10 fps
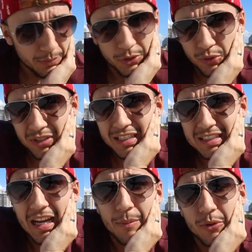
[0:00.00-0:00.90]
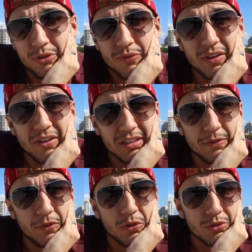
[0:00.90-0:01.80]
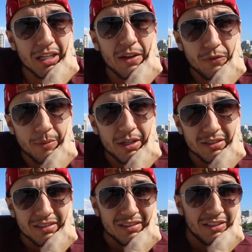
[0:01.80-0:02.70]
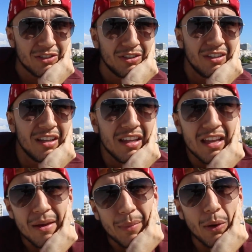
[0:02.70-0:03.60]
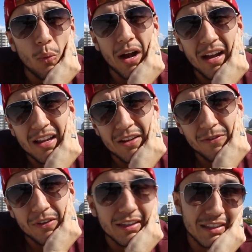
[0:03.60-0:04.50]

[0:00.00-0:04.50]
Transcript: But during that time, it was a very difficult time for me because, you know, my wife at